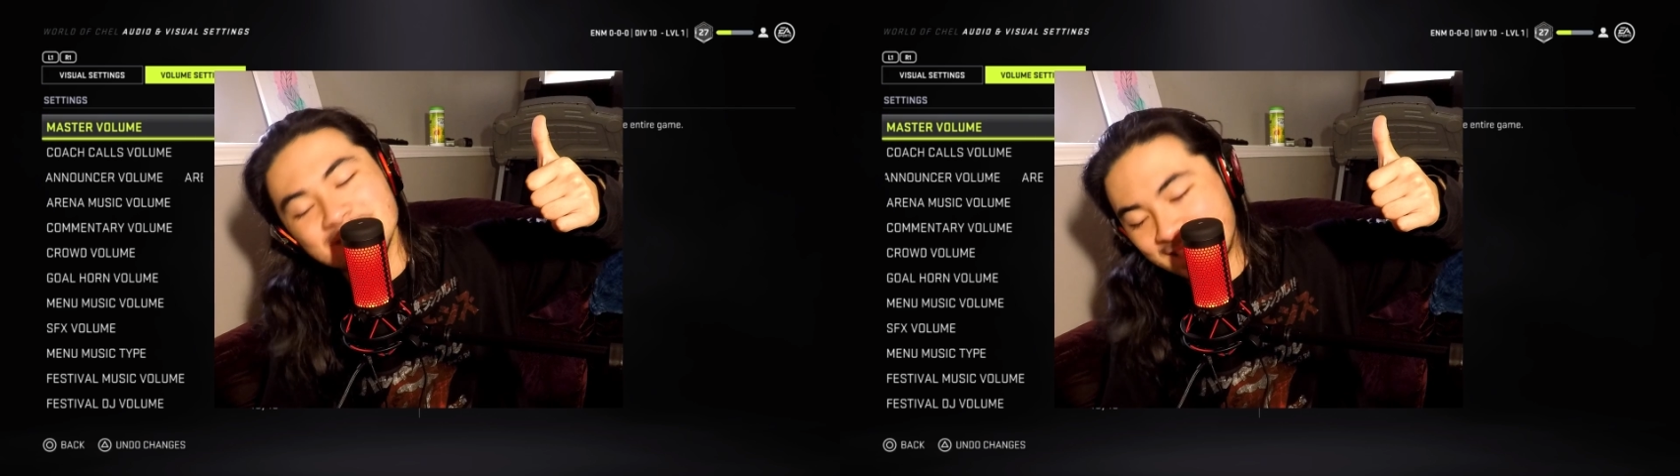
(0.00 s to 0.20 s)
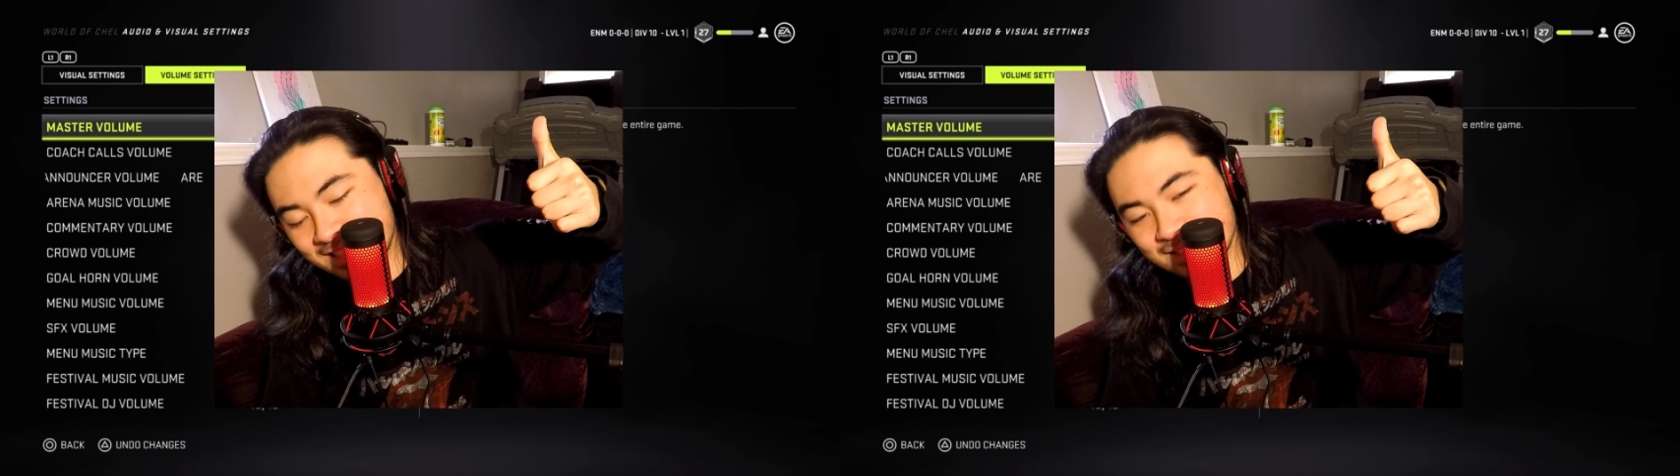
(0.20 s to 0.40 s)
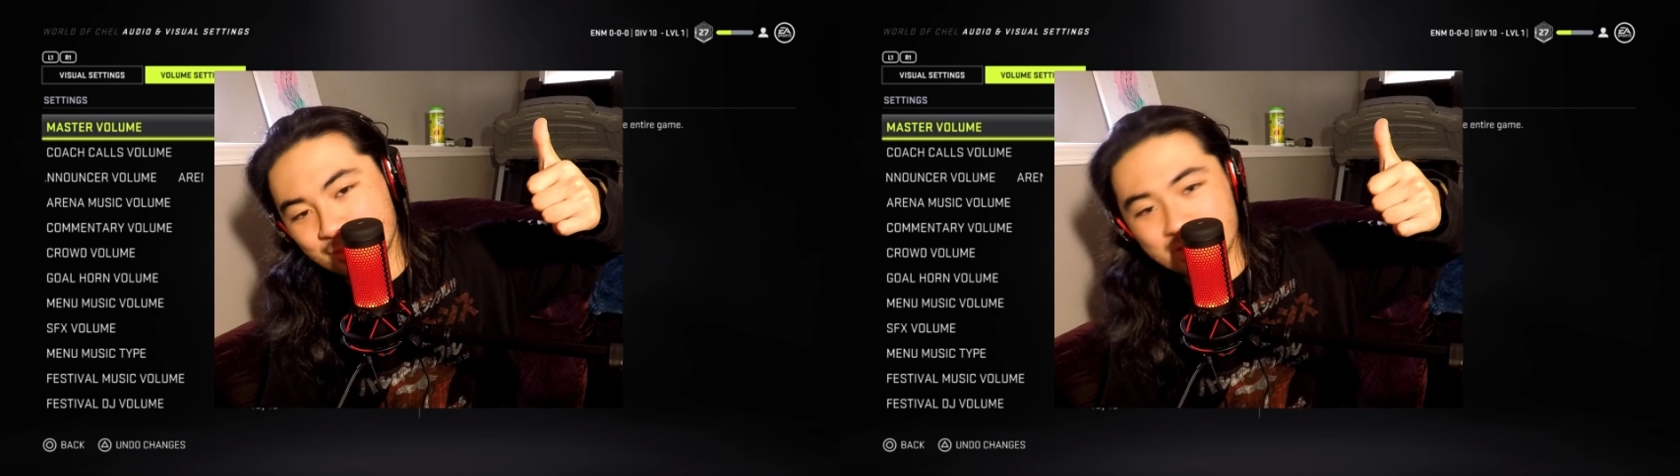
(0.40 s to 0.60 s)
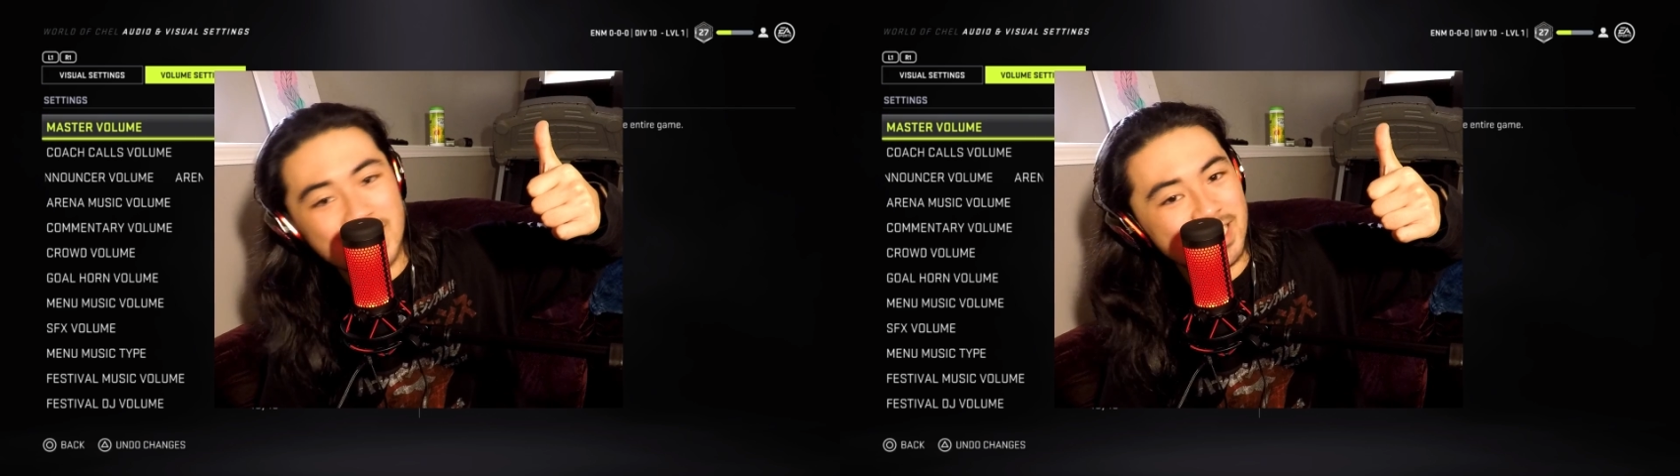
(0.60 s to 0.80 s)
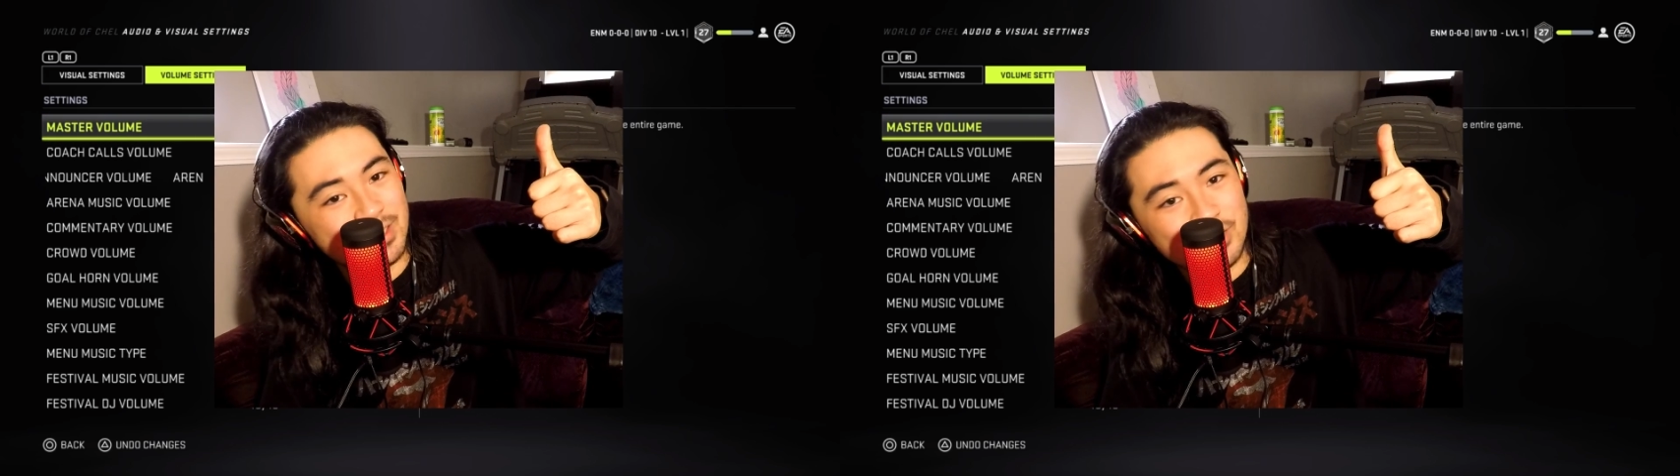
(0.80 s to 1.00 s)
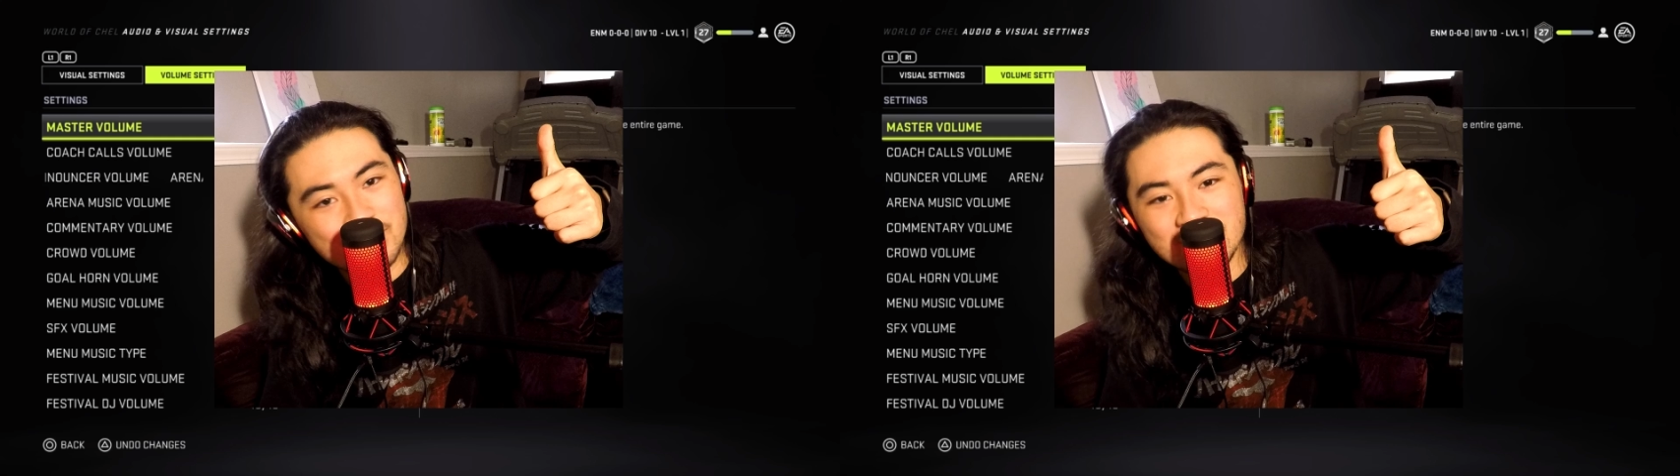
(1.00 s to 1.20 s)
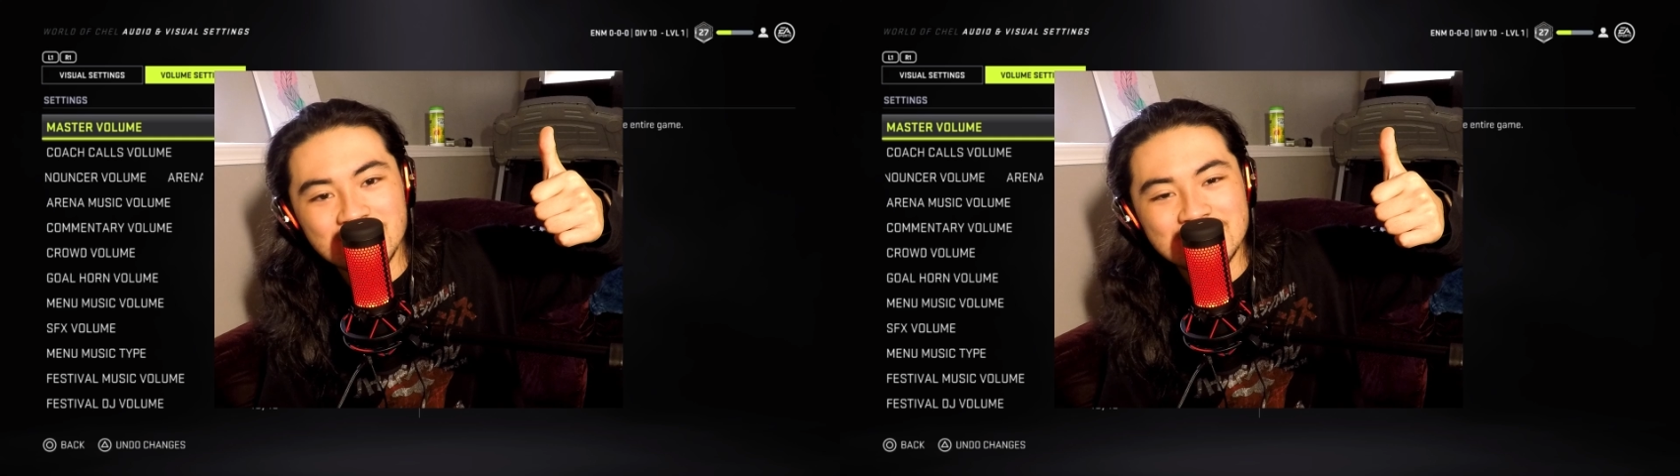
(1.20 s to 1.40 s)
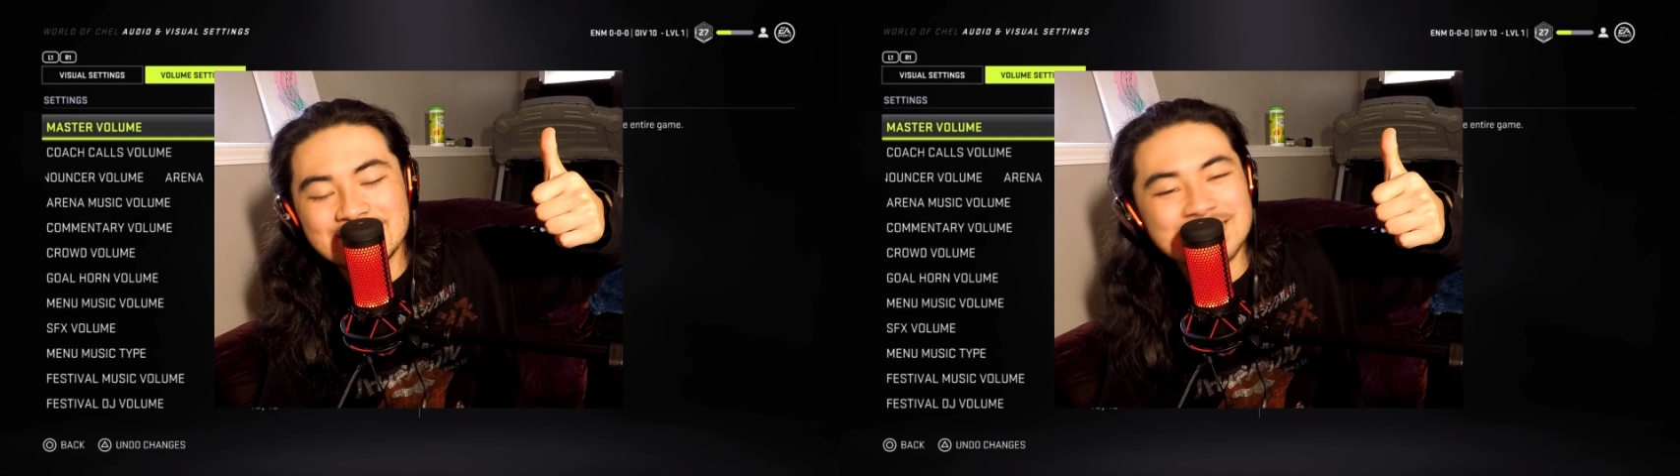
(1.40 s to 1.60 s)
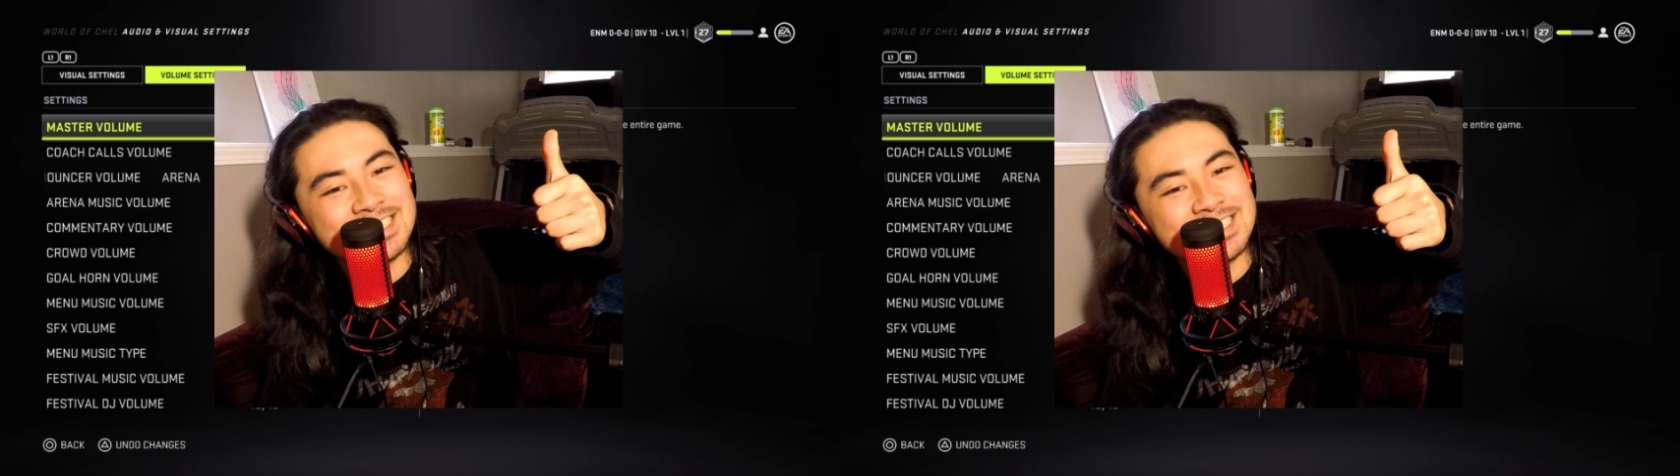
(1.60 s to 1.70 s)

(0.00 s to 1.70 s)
night or day or evening.